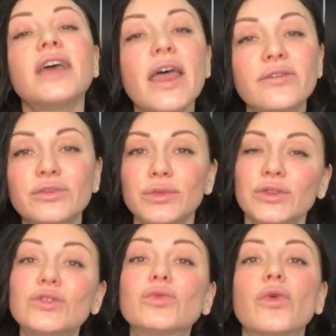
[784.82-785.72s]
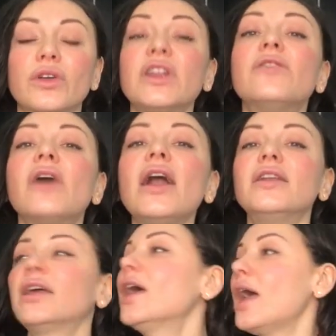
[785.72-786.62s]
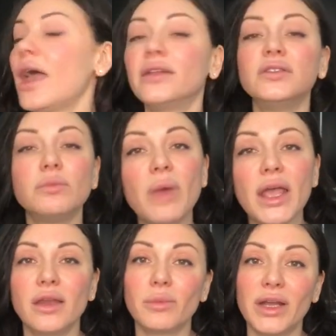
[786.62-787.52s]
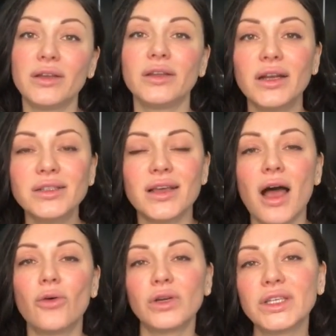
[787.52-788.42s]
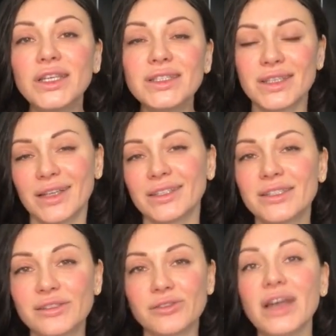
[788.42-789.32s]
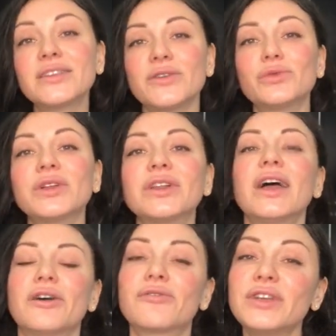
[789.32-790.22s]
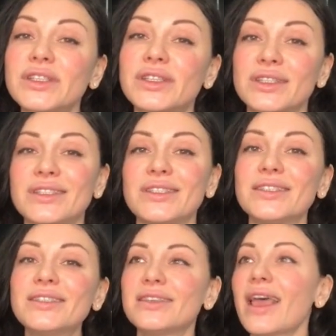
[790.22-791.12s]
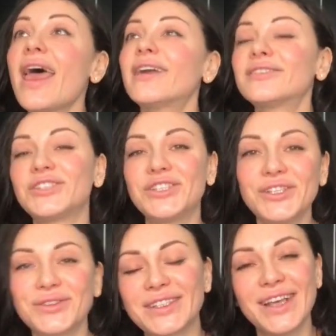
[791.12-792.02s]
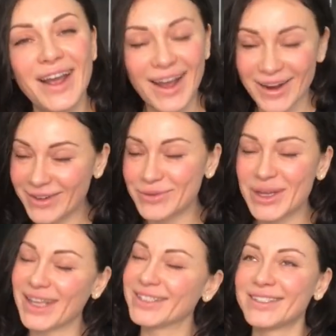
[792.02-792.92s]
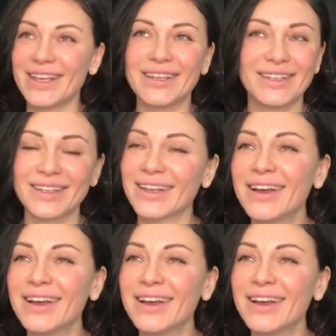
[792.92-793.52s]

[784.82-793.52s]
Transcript: everybody support Navalny, and in many years our kids and they will read these archives. We can say that